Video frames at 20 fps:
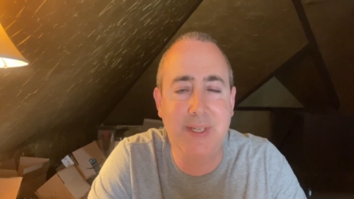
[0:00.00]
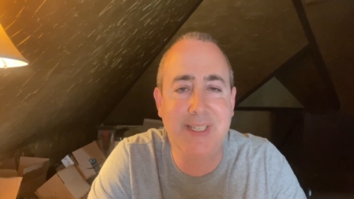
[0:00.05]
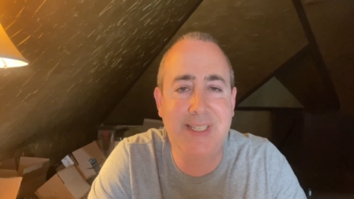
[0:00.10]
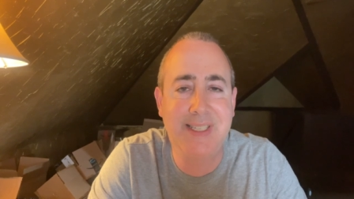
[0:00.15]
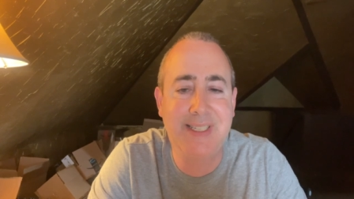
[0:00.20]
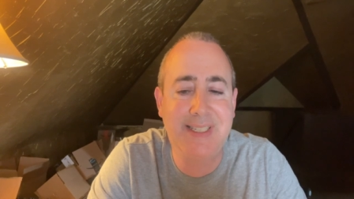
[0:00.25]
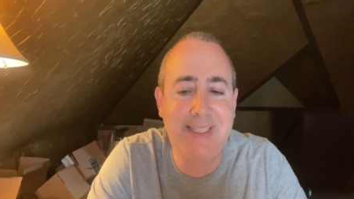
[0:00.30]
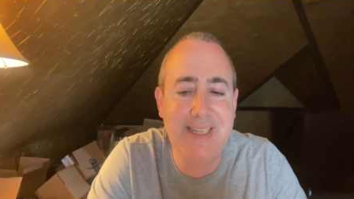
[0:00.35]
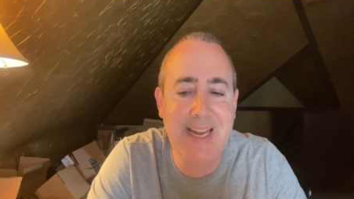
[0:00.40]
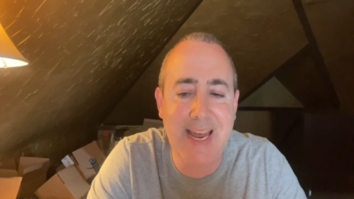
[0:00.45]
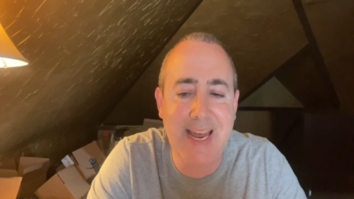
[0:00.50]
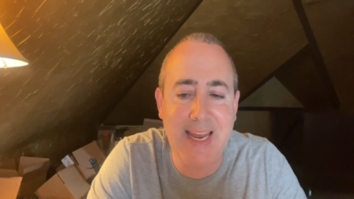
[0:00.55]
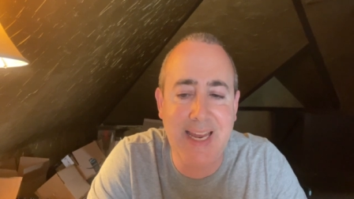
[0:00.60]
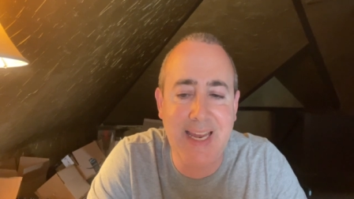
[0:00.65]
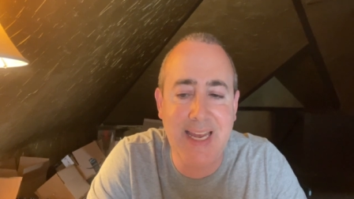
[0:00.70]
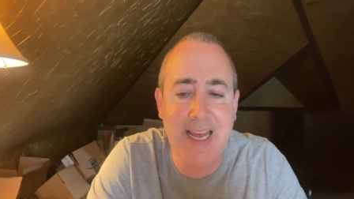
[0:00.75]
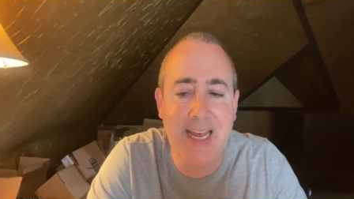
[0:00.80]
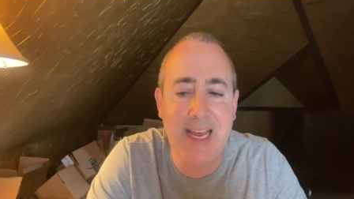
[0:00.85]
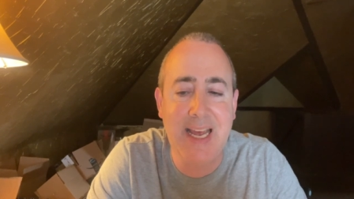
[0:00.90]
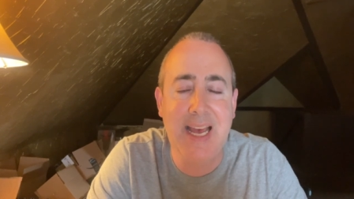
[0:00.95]

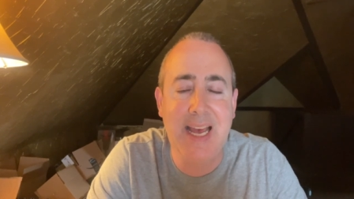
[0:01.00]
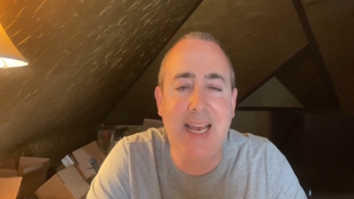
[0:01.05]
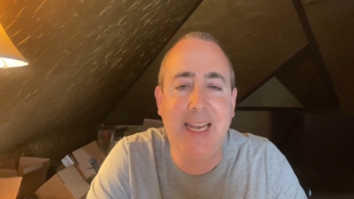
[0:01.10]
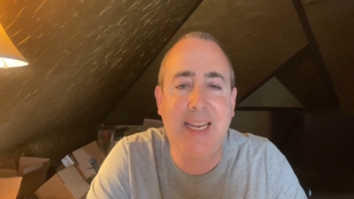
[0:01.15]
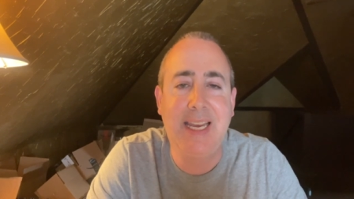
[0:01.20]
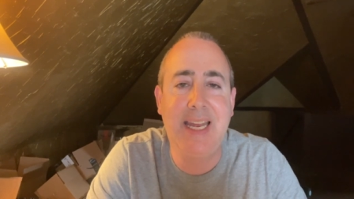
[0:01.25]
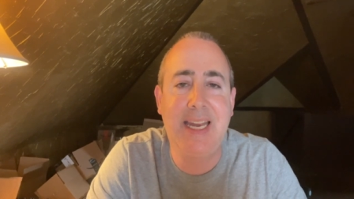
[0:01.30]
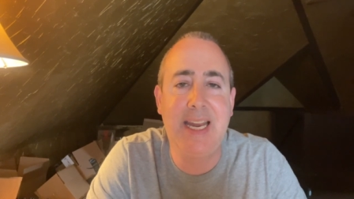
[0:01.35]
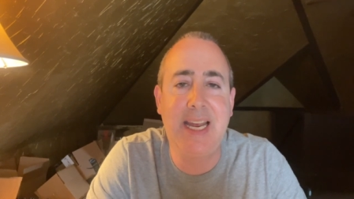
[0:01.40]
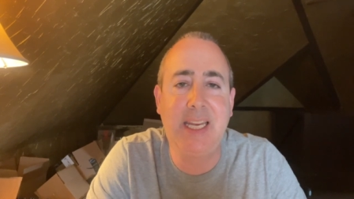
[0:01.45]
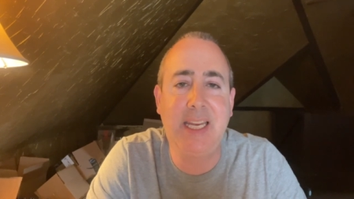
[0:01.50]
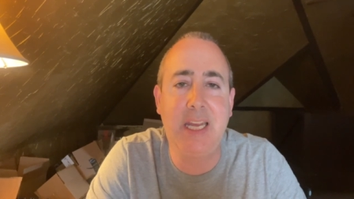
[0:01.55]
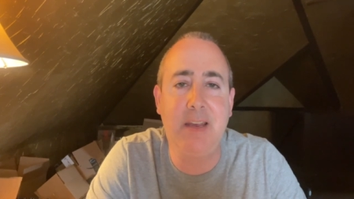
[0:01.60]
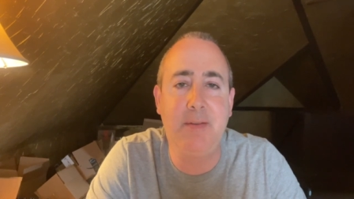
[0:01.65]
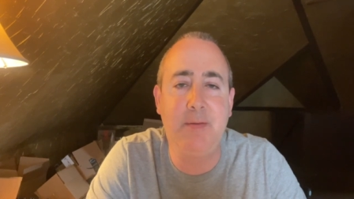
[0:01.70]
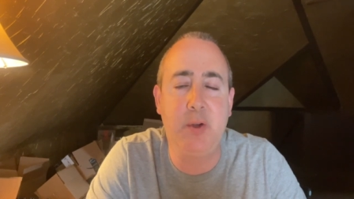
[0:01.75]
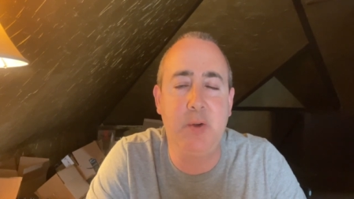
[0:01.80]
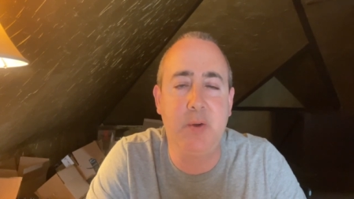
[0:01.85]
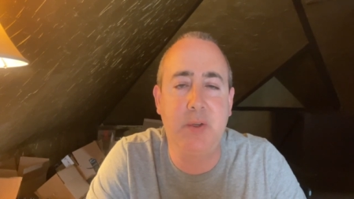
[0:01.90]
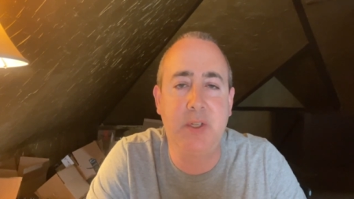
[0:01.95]
Say, can I
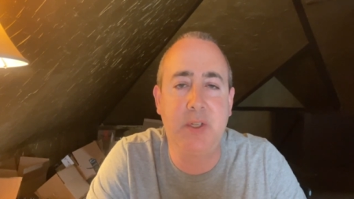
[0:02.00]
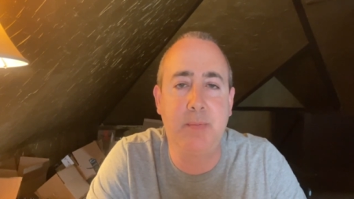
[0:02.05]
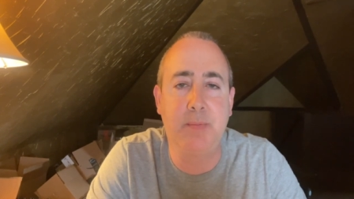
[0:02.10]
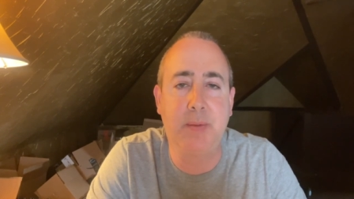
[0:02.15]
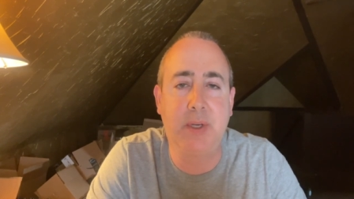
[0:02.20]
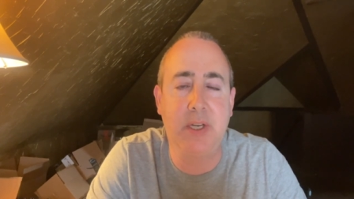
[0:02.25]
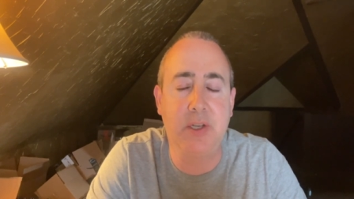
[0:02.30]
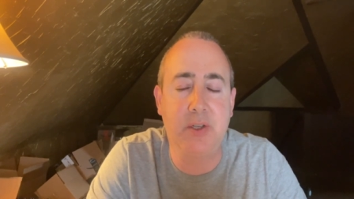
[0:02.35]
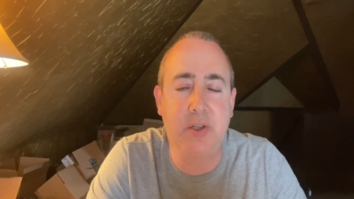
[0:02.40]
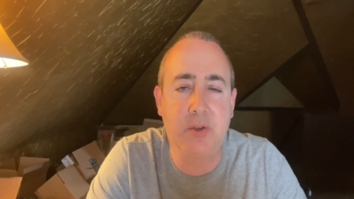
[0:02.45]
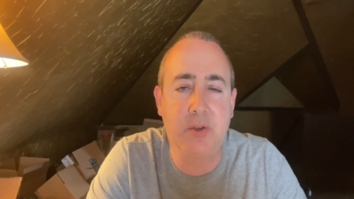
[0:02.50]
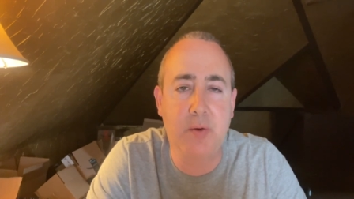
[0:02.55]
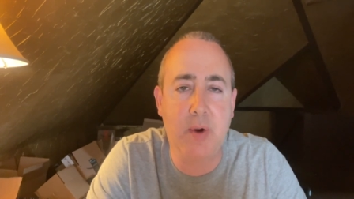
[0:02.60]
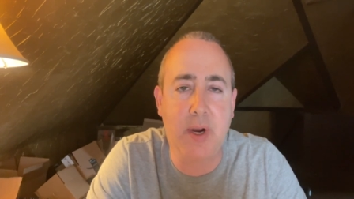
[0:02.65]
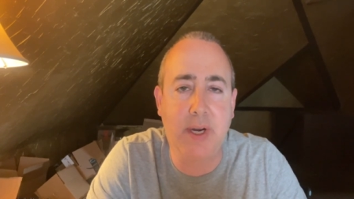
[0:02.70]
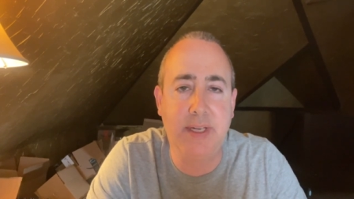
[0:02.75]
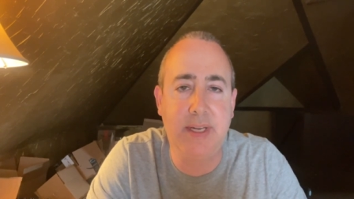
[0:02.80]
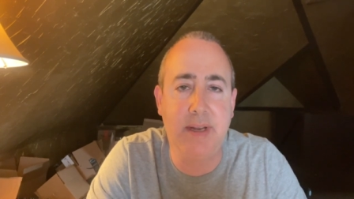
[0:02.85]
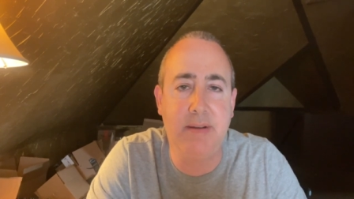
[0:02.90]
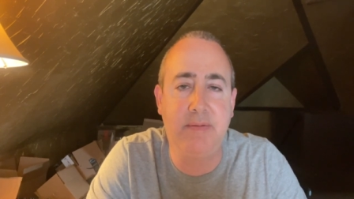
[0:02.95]
give you some
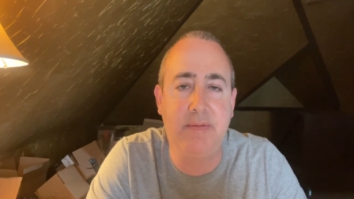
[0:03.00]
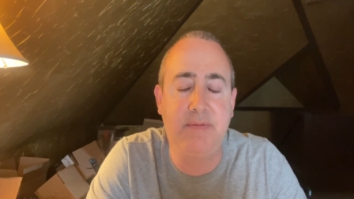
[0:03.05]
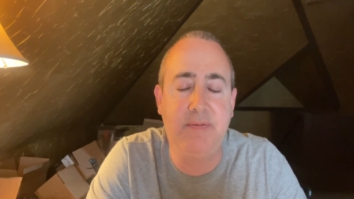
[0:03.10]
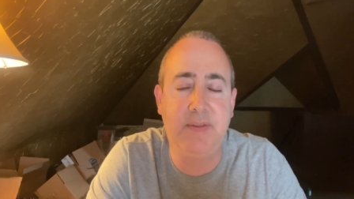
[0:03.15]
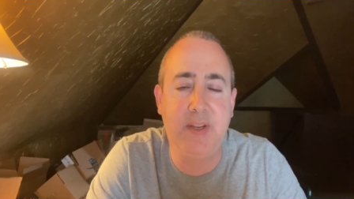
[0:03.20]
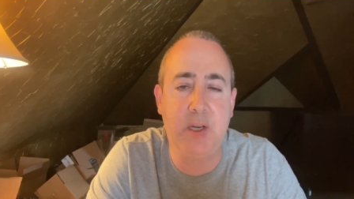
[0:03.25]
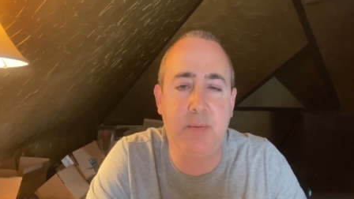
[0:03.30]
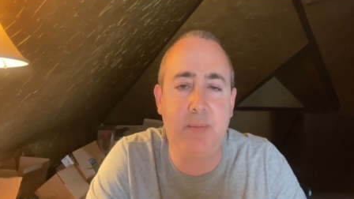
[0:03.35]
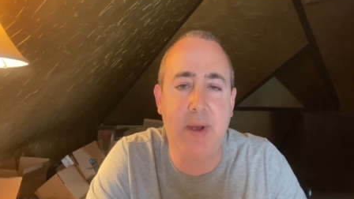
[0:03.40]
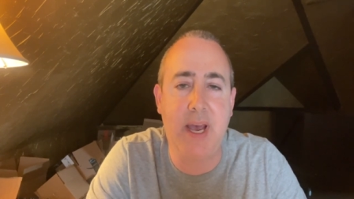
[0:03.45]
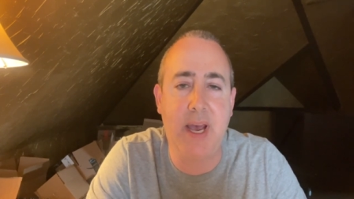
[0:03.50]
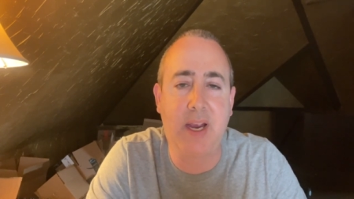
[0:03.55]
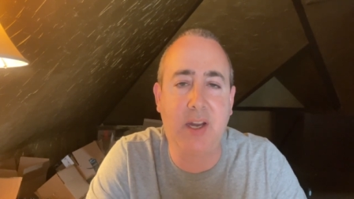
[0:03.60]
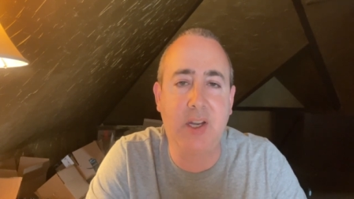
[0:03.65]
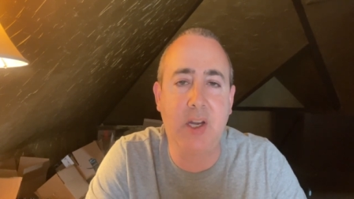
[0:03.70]
constructive feedback?